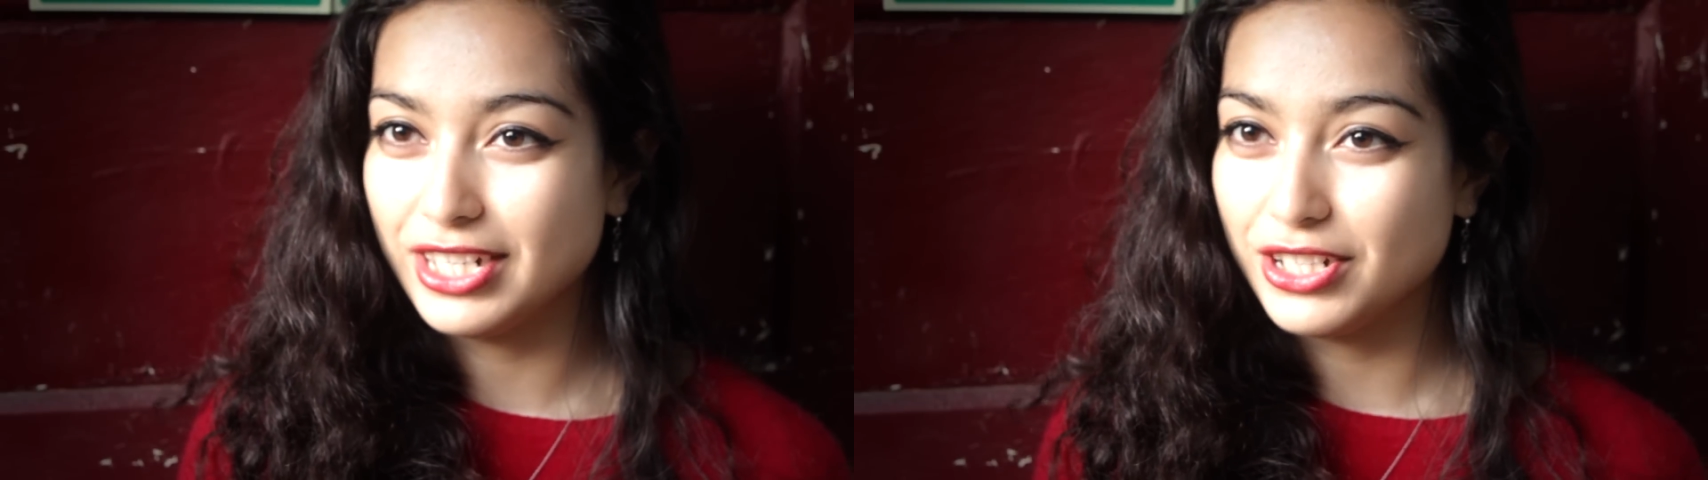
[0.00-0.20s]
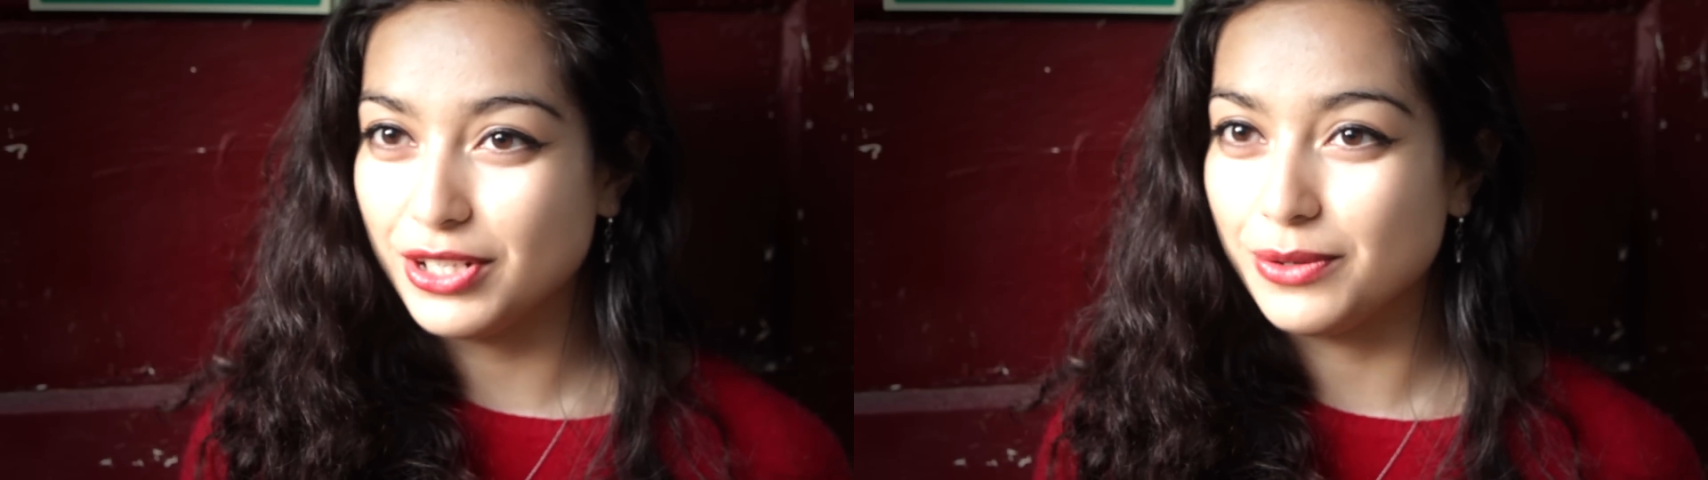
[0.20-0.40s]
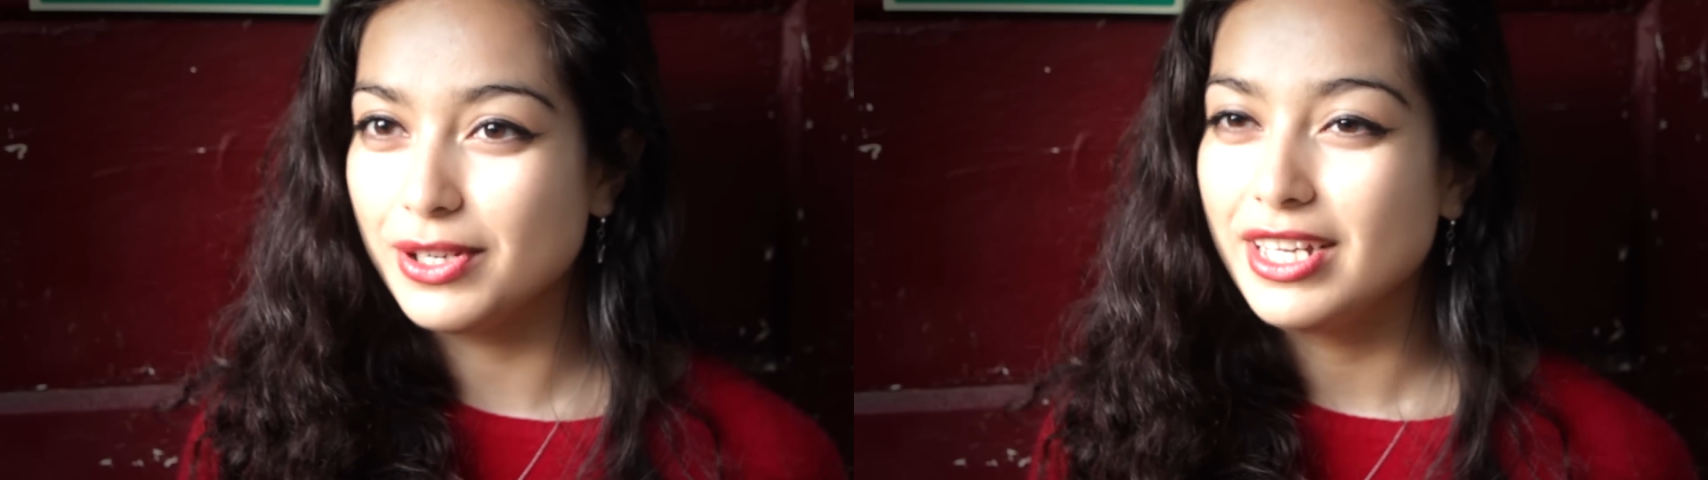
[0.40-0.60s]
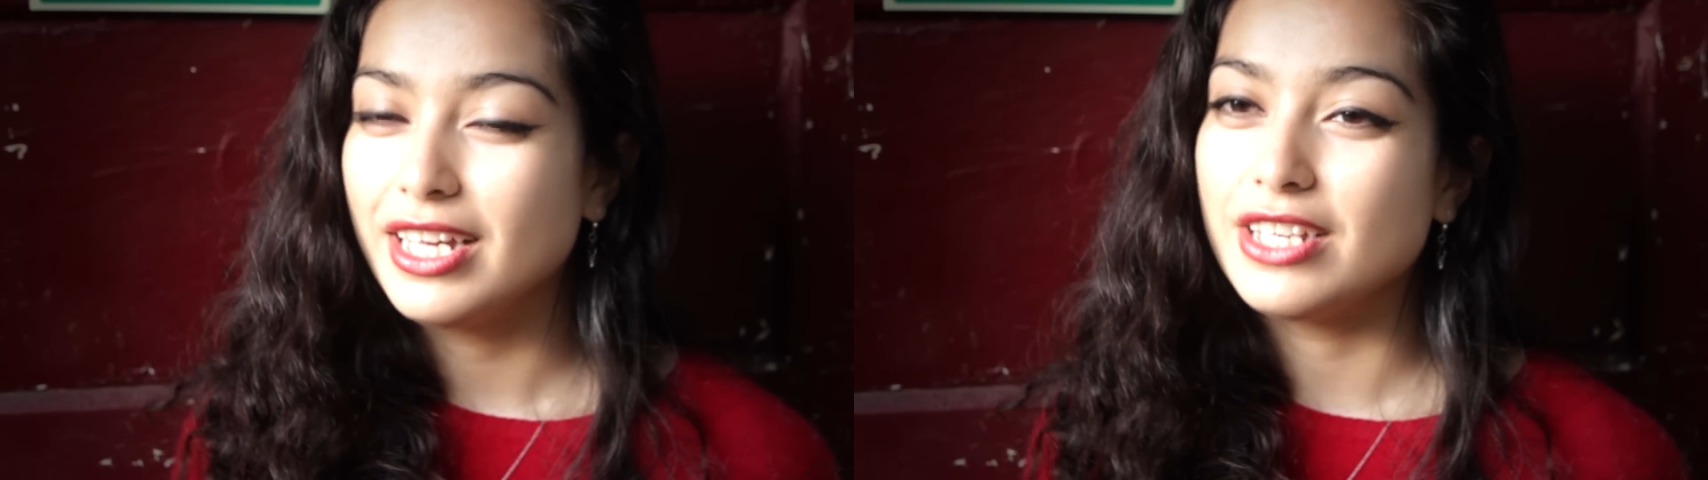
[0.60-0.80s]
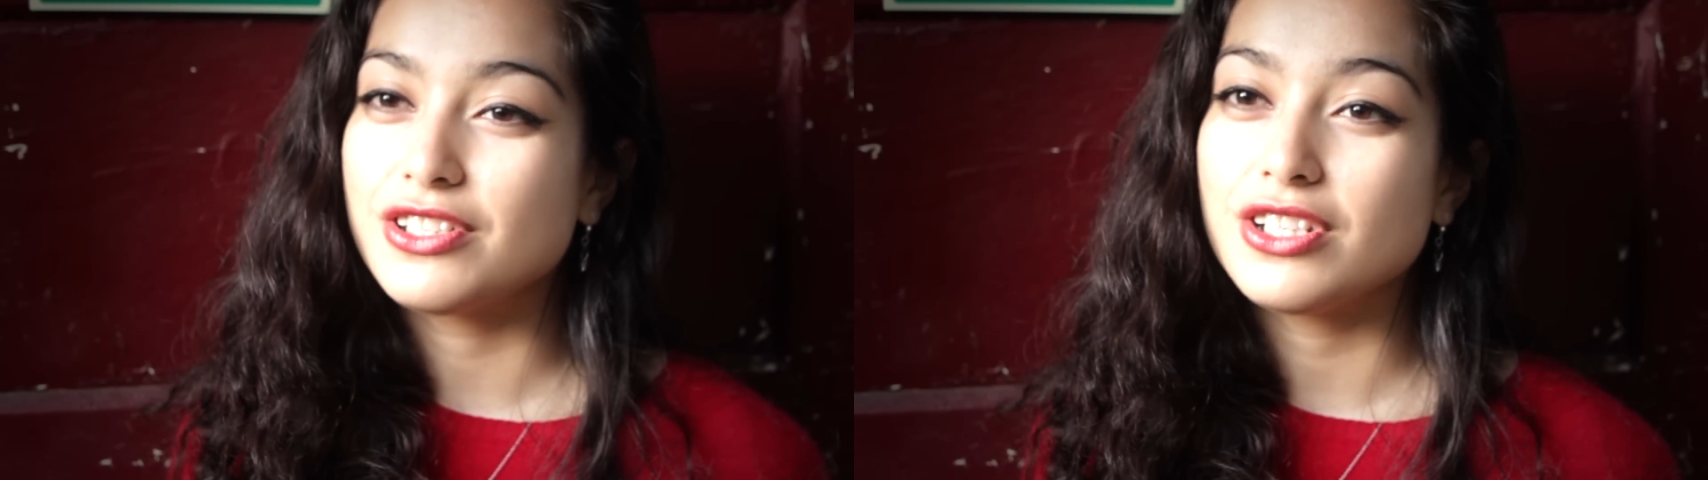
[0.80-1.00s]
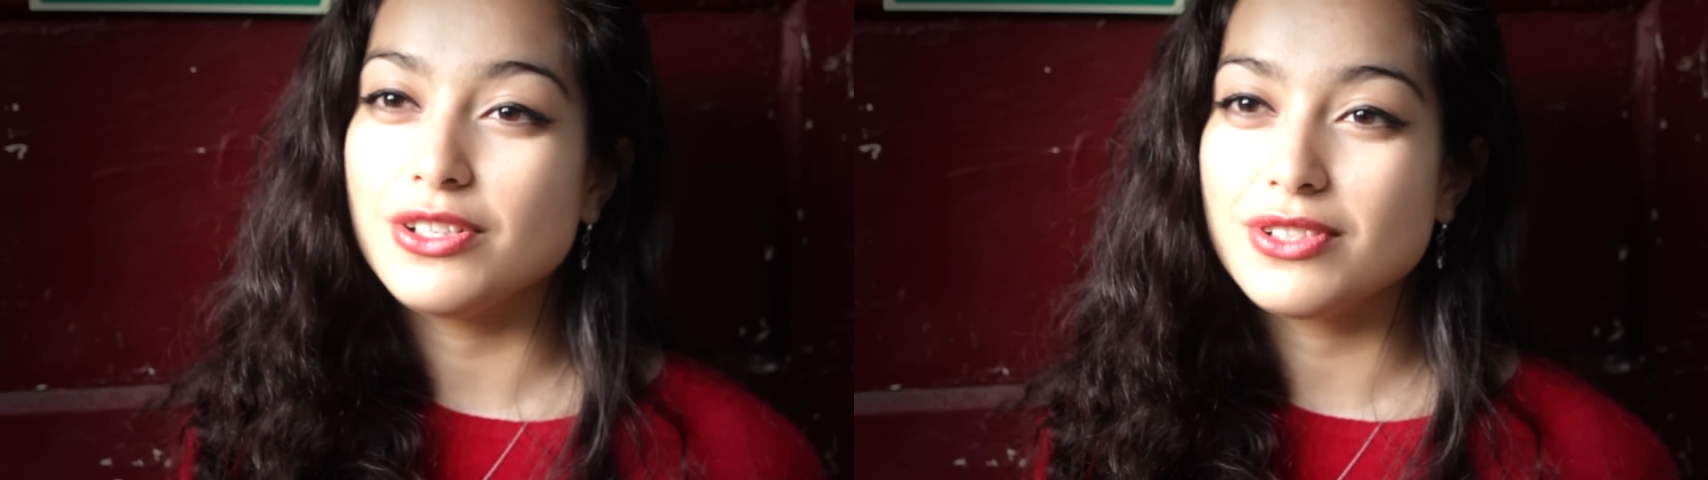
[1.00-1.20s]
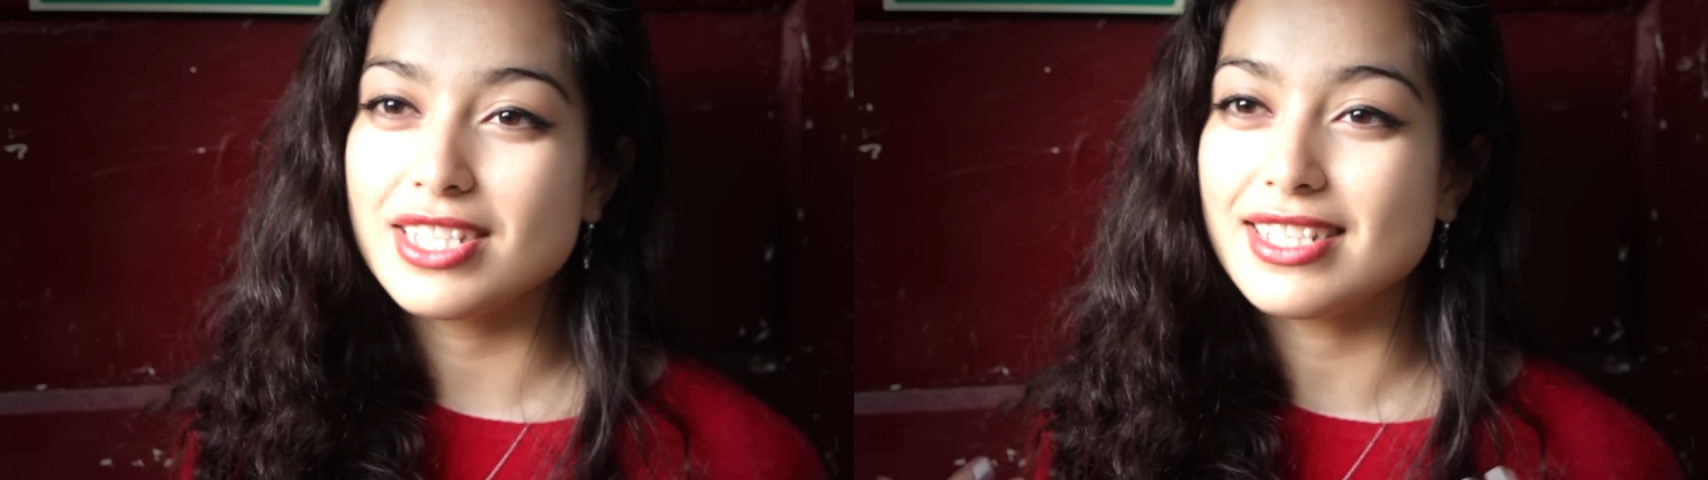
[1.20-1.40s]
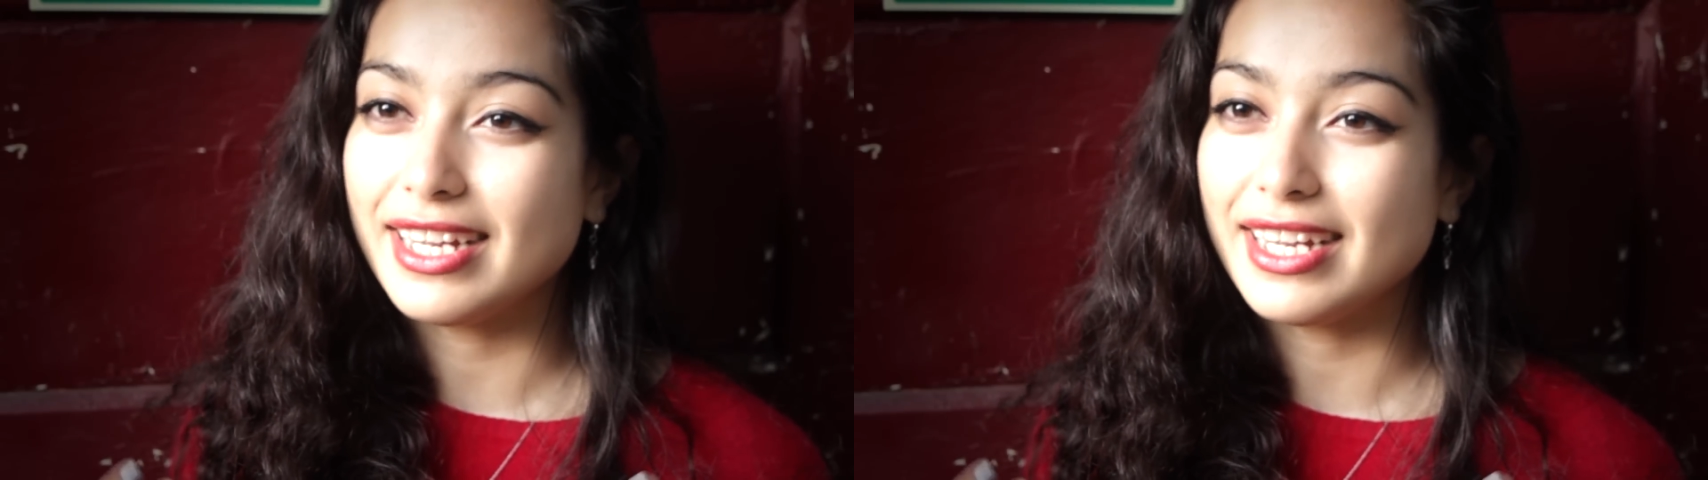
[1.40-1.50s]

to do is to use this